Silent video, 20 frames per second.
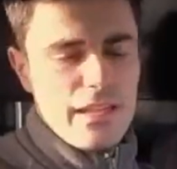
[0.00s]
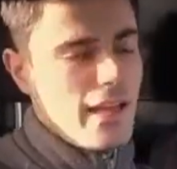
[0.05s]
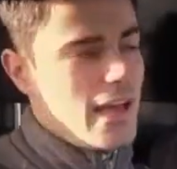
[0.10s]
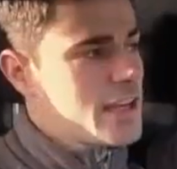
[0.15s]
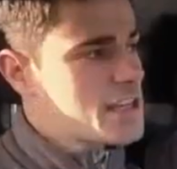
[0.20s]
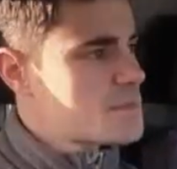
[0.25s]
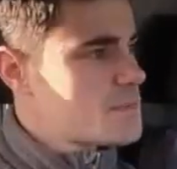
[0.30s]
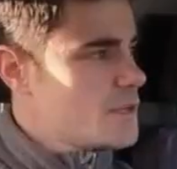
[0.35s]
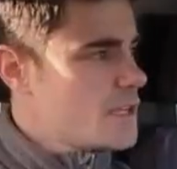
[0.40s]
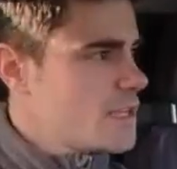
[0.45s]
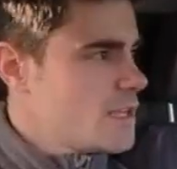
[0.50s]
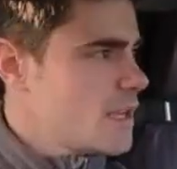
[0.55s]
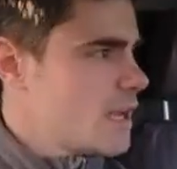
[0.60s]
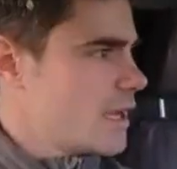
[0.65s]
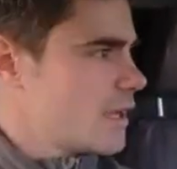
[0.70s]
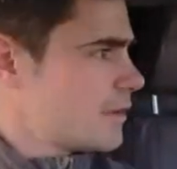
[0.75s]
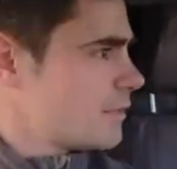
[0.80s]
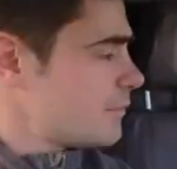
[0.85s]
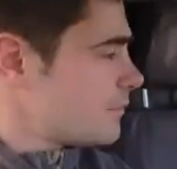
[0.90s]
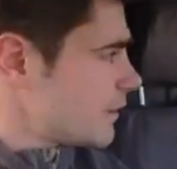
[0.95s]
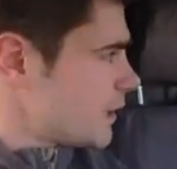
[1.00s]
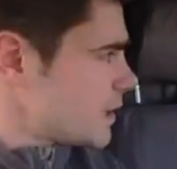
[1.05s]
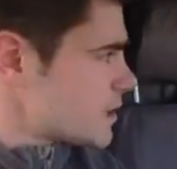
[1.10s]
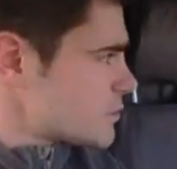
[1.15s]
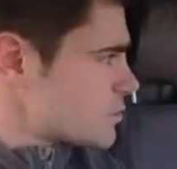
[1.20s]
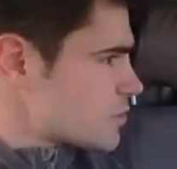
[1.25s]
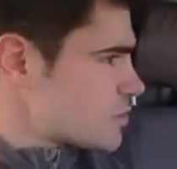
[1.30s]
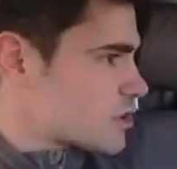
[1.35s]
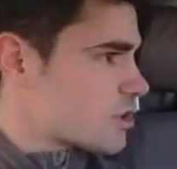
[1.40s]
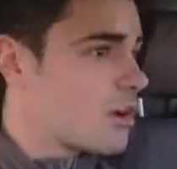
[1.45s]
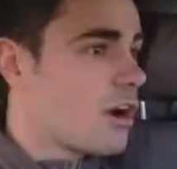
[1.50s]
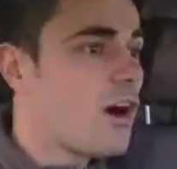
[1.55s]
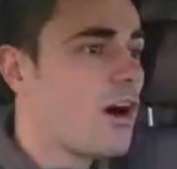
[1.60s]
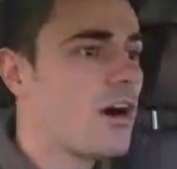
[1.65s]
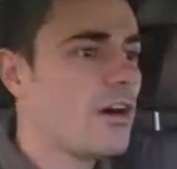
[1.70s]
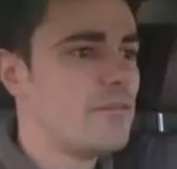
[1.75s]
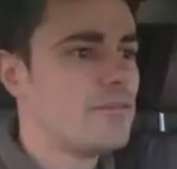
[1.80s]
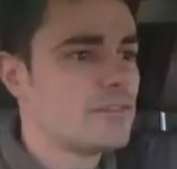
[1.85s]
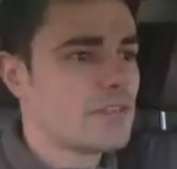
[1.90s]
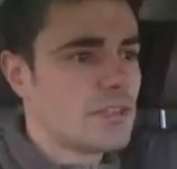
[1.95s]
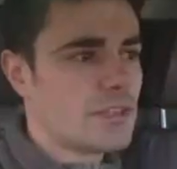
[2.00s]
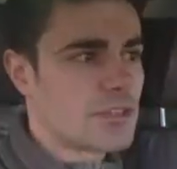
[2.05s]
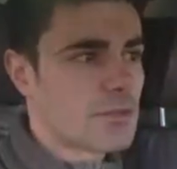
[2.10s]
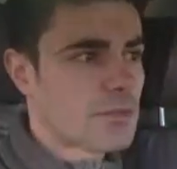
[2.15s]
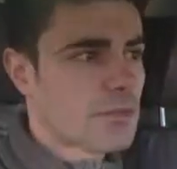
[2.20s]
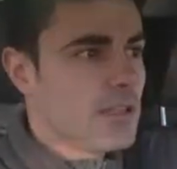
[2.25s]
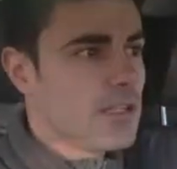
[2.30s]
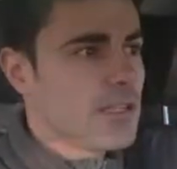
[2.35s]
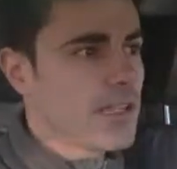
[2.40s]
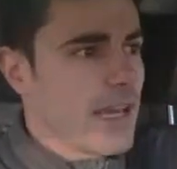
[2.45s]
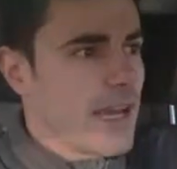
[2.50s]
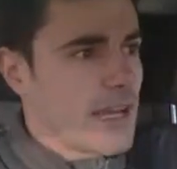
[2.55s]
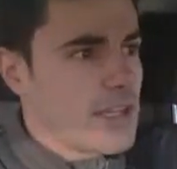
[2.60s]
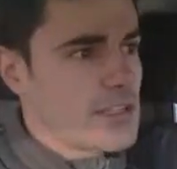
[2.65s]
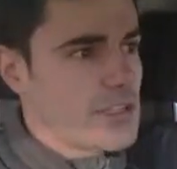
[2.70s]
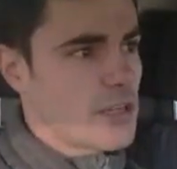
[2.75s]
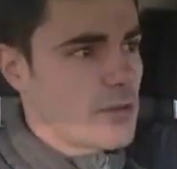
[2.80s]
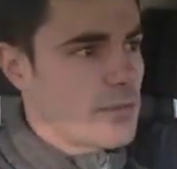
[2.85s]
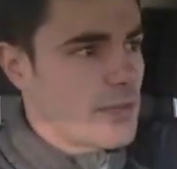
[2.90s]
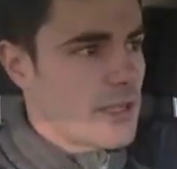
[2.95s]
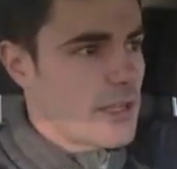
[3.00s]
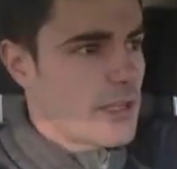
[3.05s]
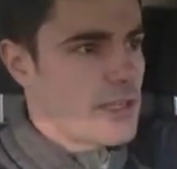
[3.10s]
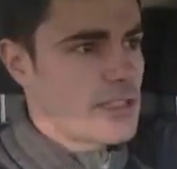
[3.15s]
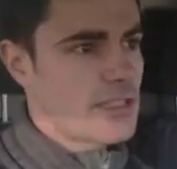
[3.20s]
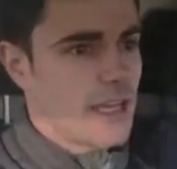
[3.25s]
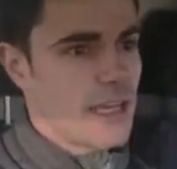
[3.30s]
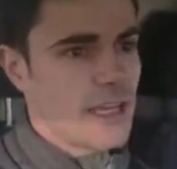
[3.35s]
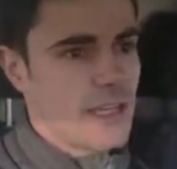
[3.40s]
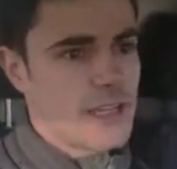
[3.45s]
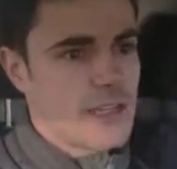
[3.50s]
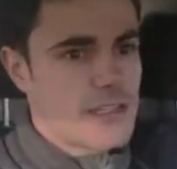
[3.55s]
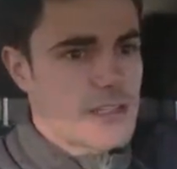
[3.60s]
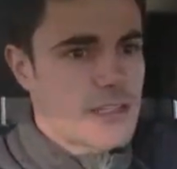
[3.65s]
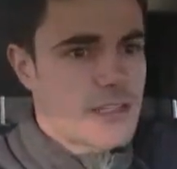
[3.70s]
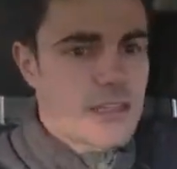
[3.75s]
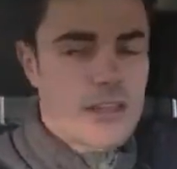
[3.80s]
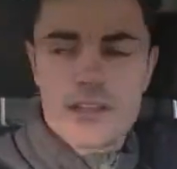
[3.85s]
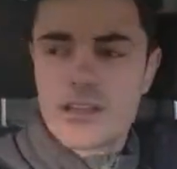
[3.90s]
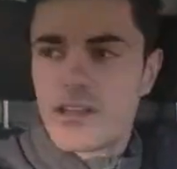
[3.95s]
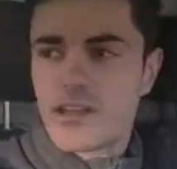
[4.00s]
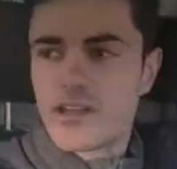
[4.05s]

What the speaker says: That's me, finished with Scott. Good wee catch up there. He's got a nice